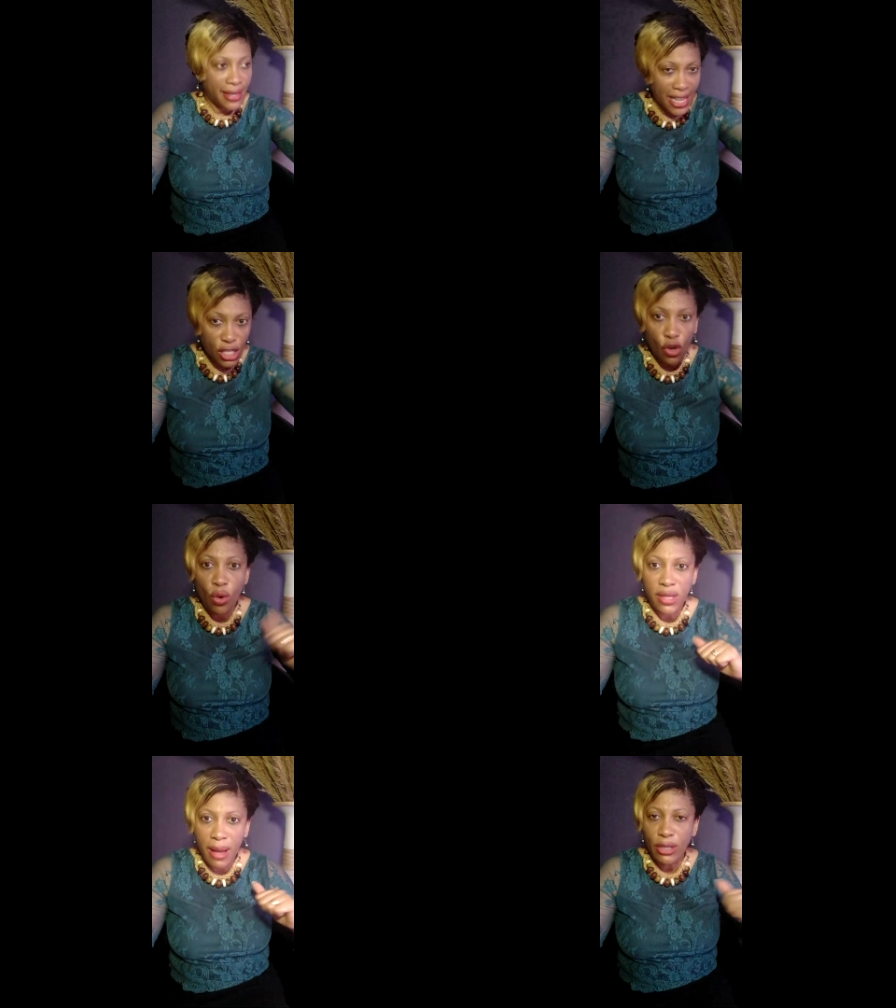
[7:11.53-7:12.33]
Let's
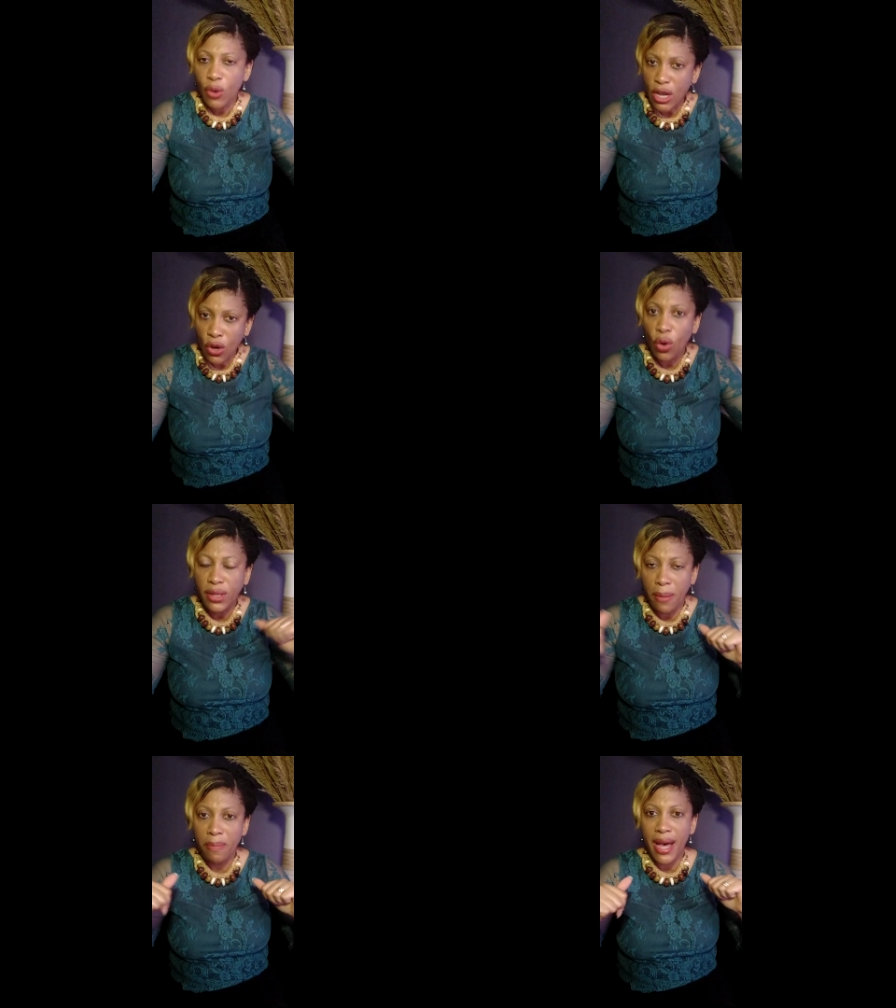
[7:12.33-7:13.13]
call them. So I
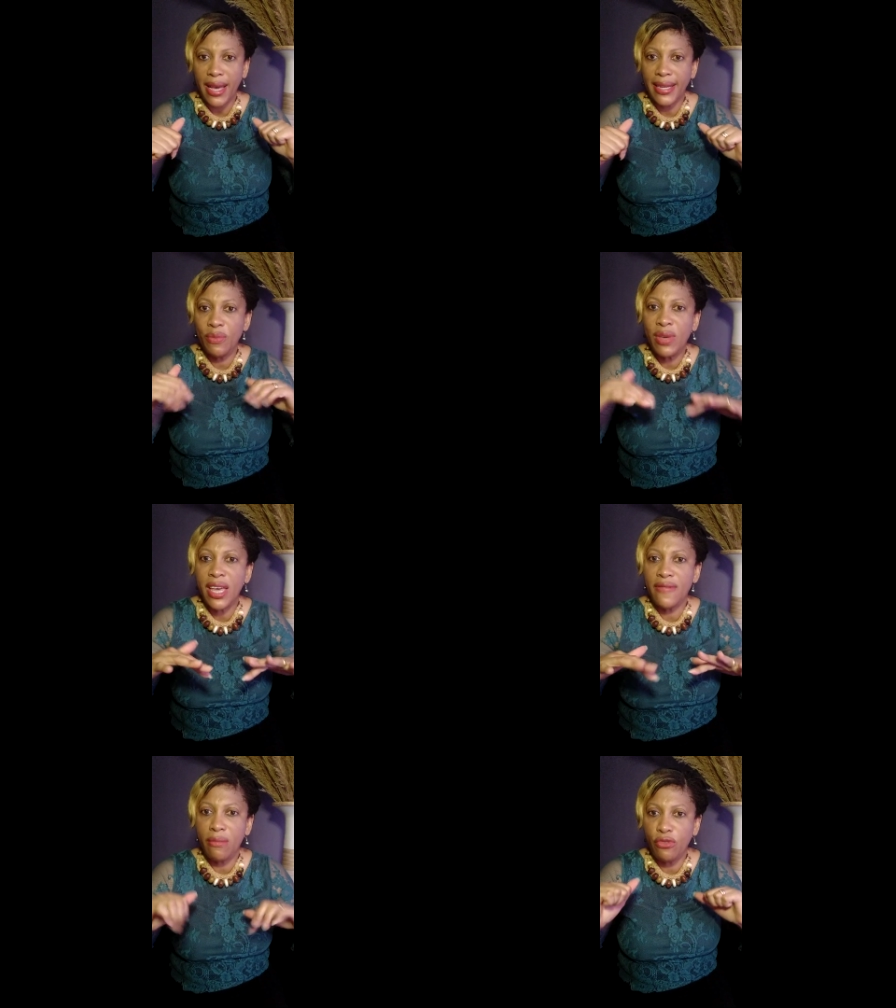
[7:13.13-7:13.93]
called them back and we
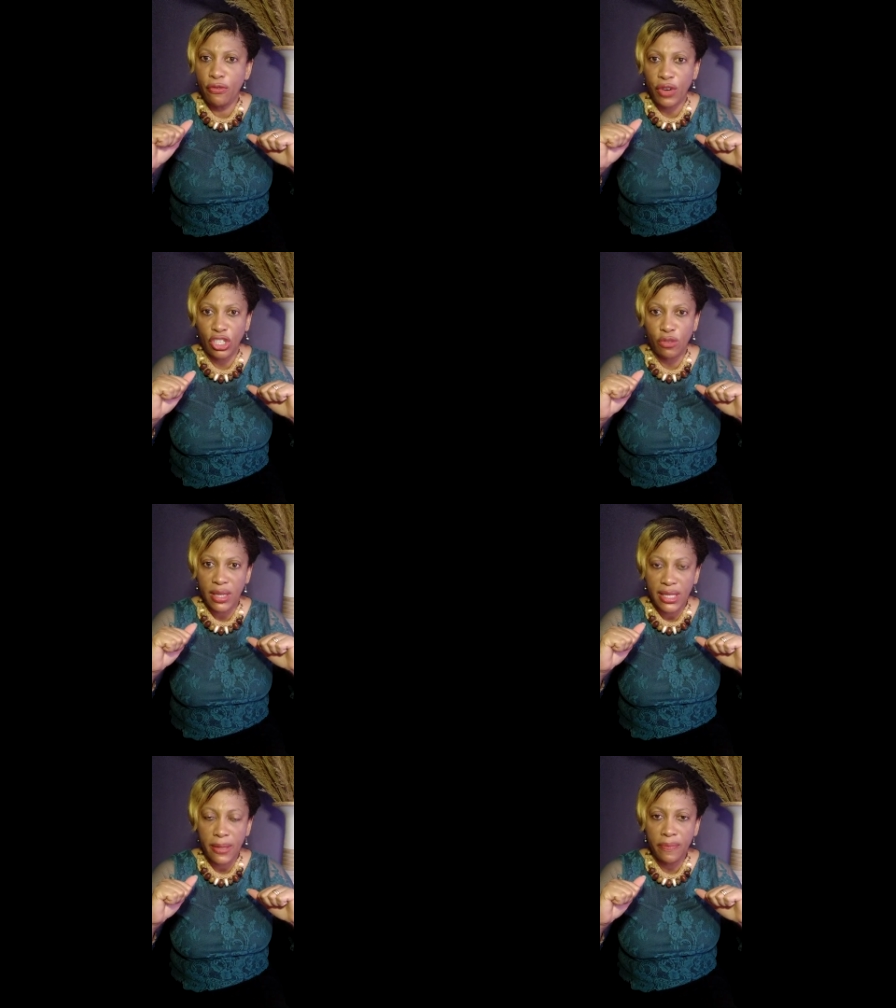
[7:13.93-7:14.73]
gave them
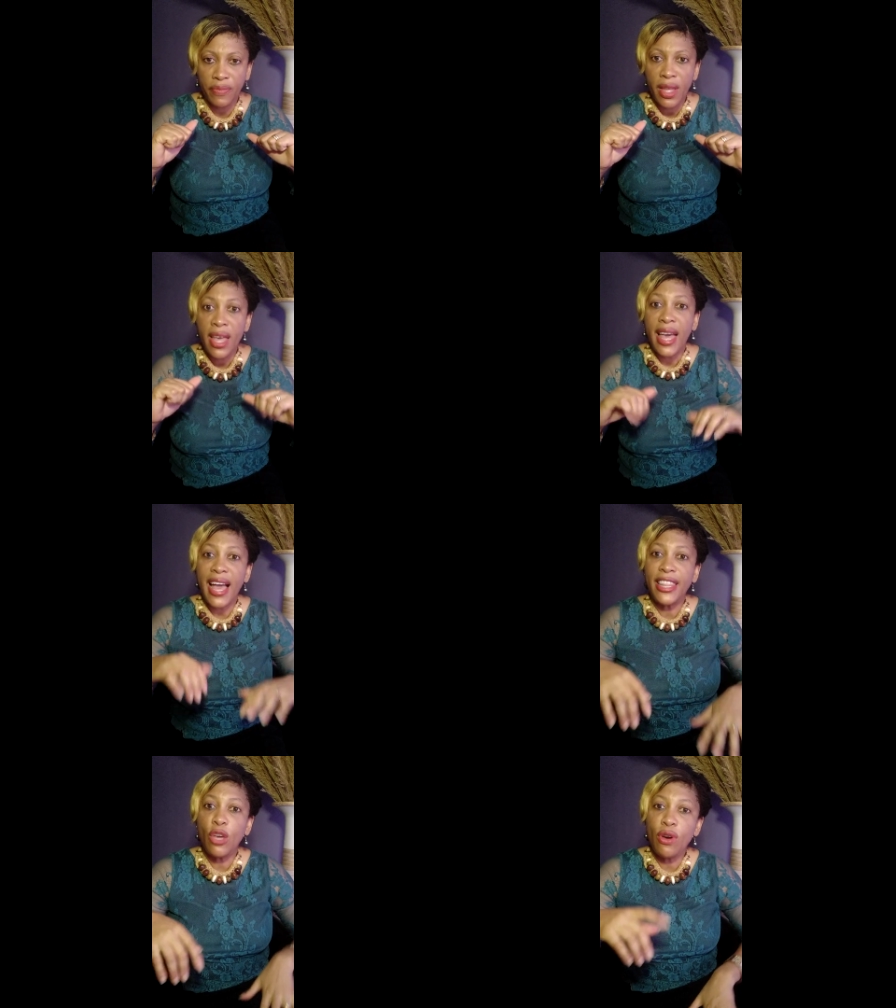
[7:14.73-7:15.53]
refreshments.
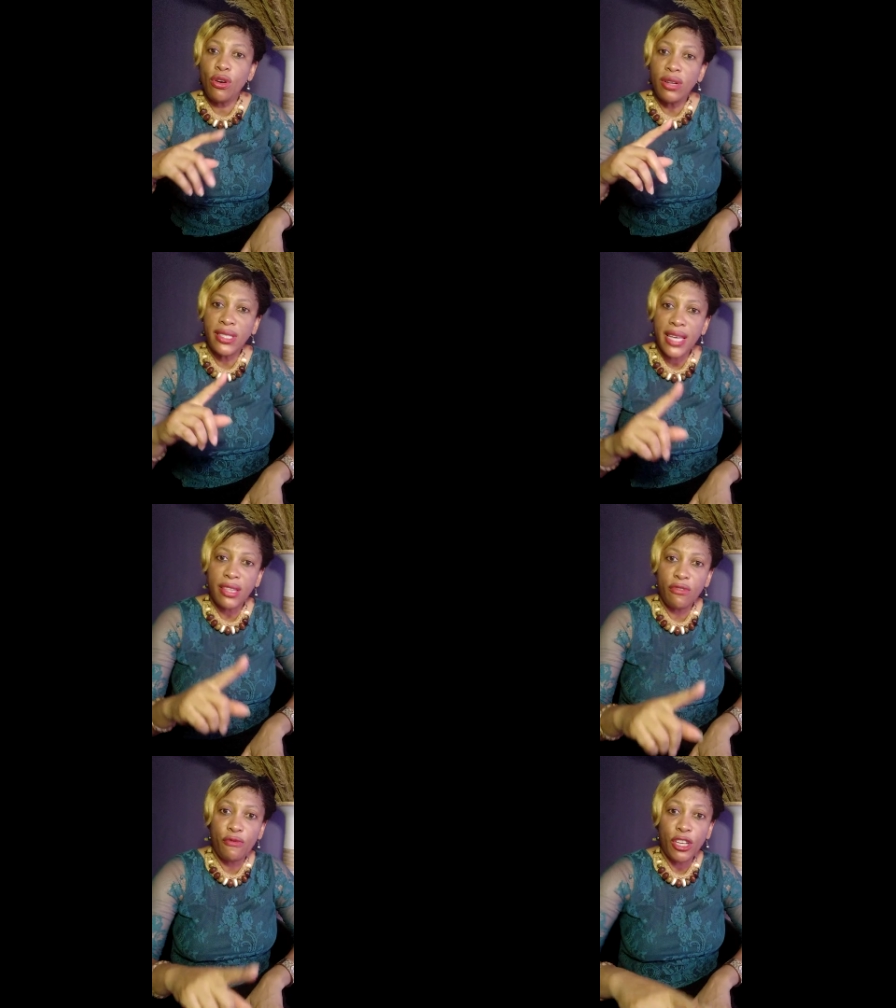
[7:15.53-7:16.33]
And they were going to
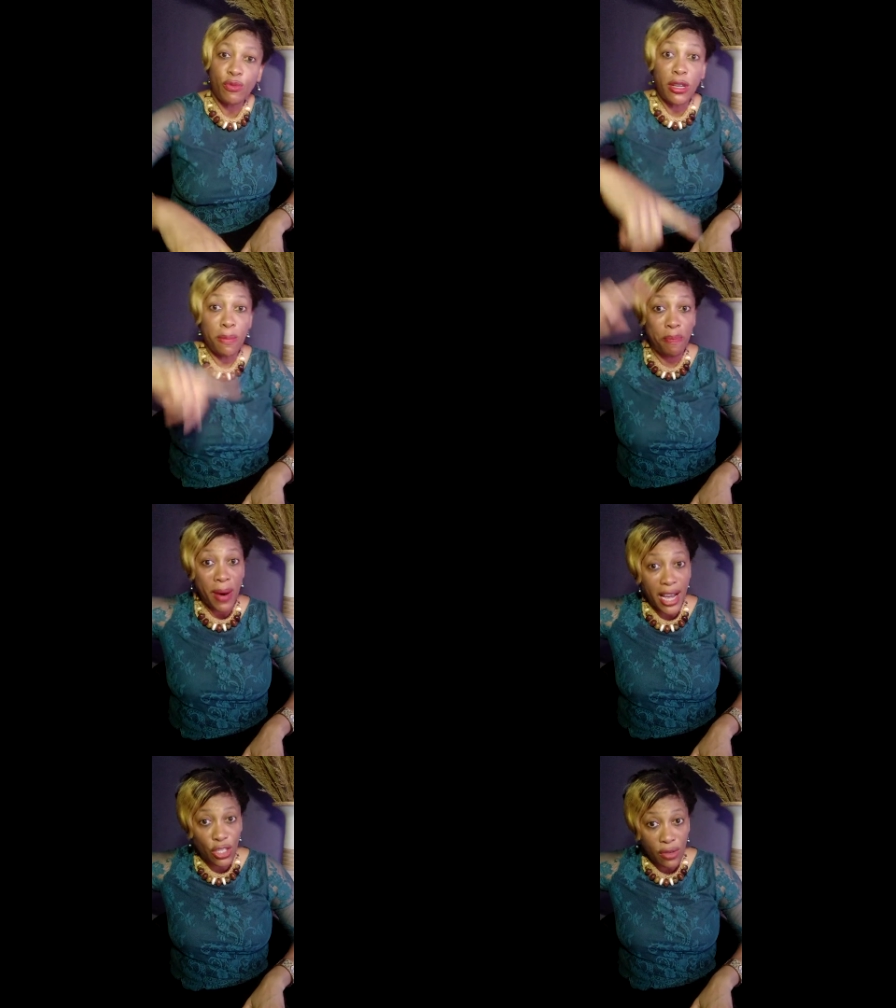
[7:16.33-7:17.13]
take the refreshment
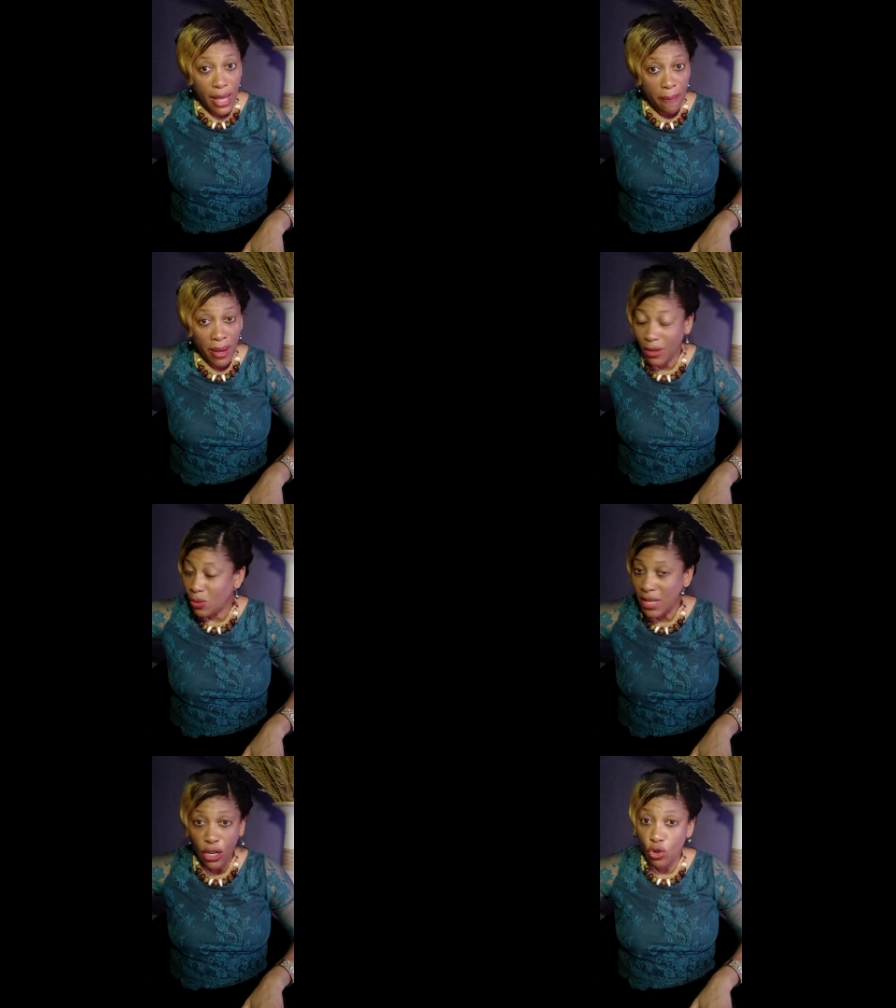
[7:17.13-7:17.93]
back to their
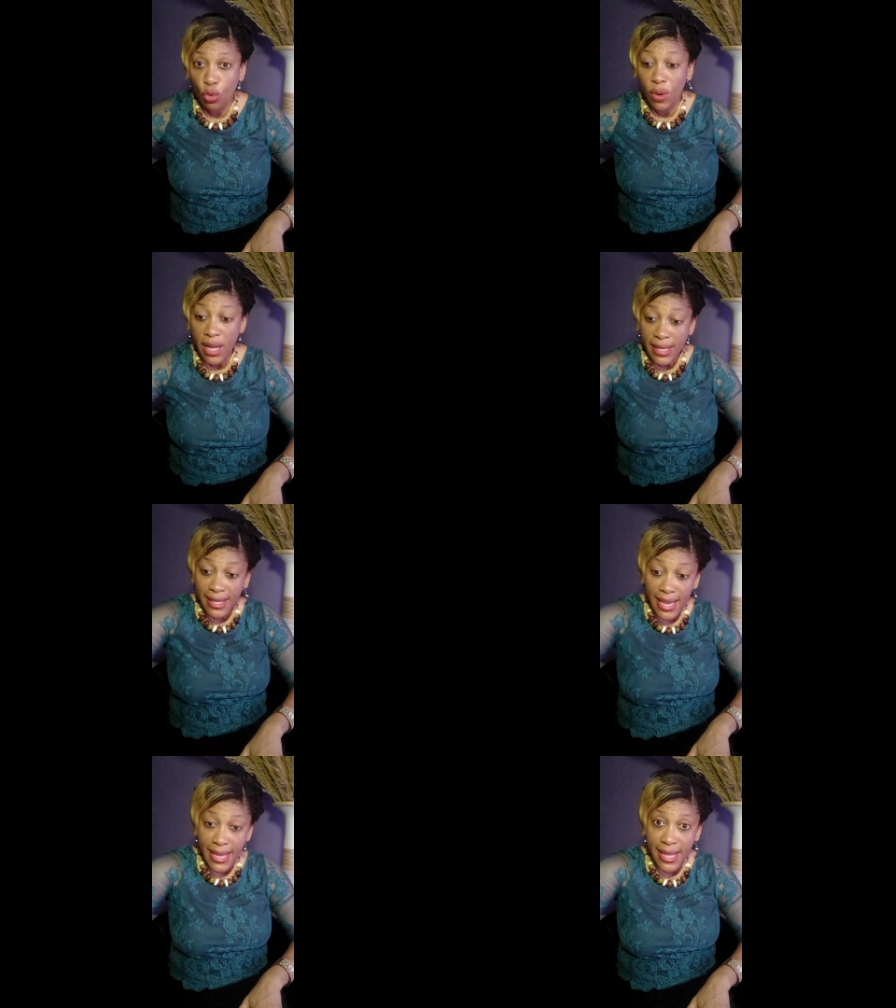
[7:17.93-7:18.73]
parents. We said, no,
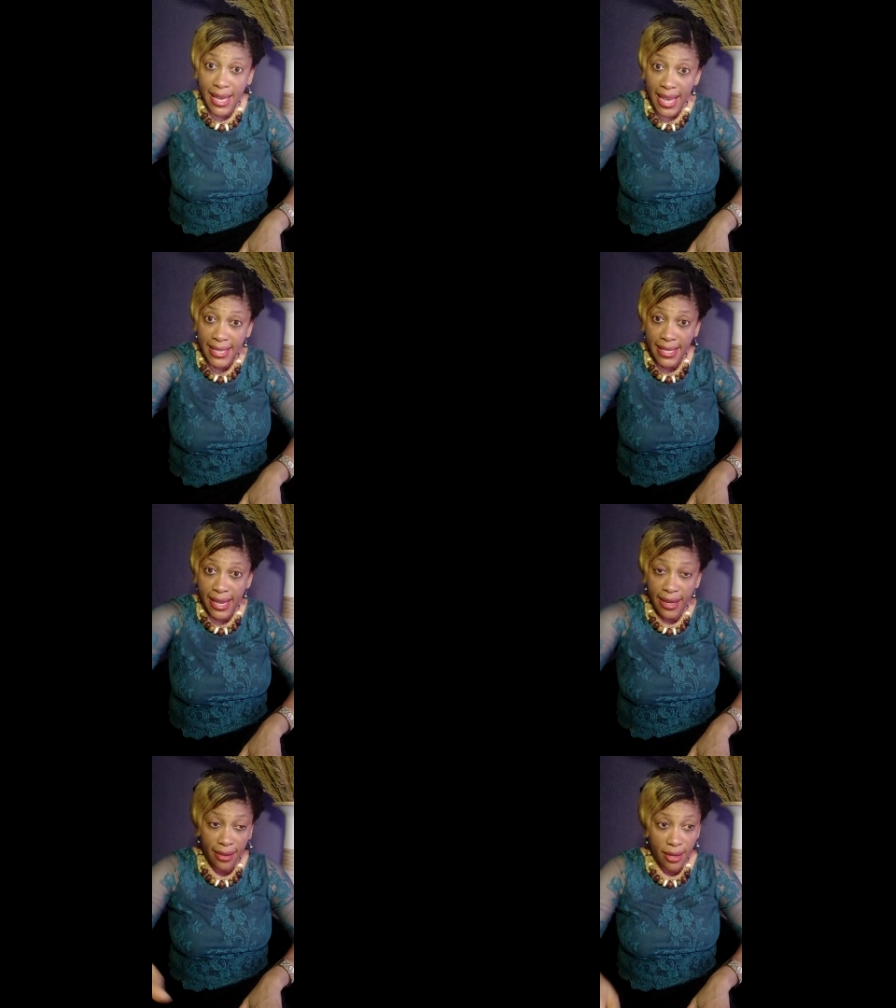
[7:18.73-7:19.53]
take it here, eat it
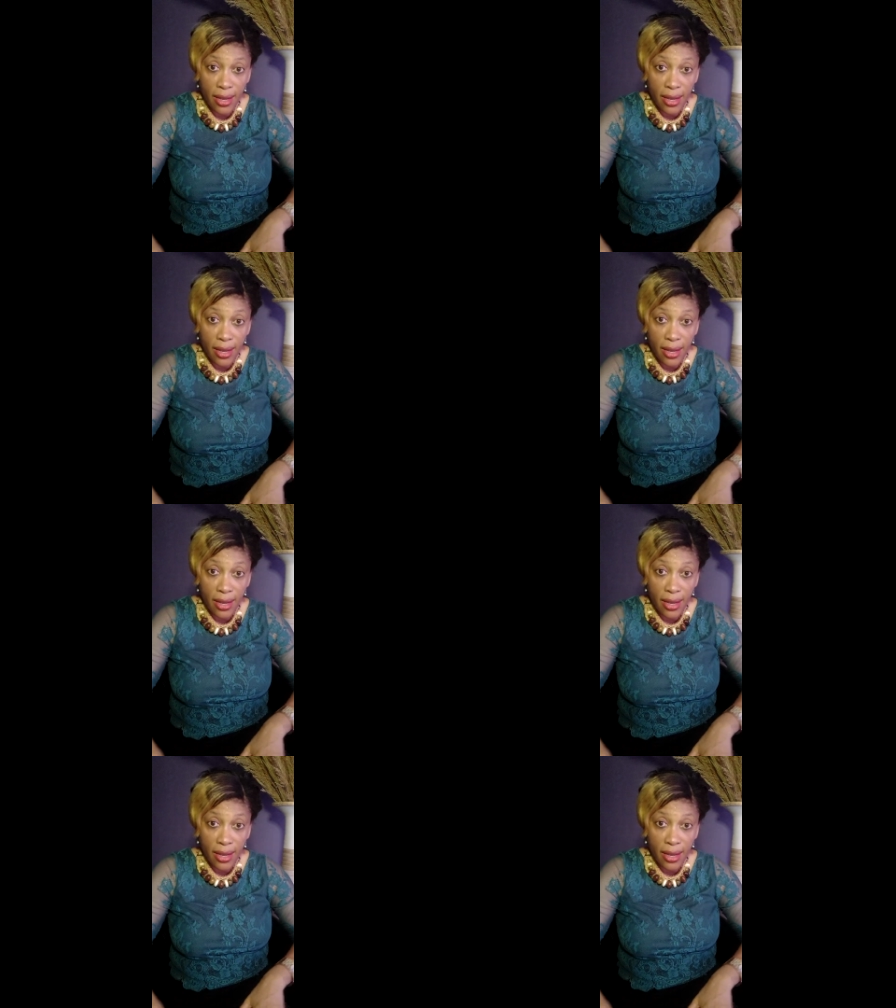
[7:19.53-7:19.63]
here.